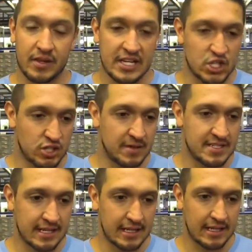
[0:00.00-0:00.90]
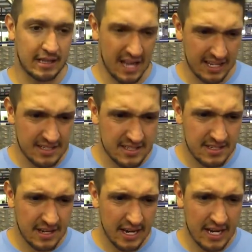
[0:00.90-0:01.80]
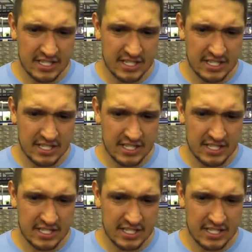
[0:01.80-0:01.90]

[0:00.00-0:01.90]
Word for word: it's just basically lines and i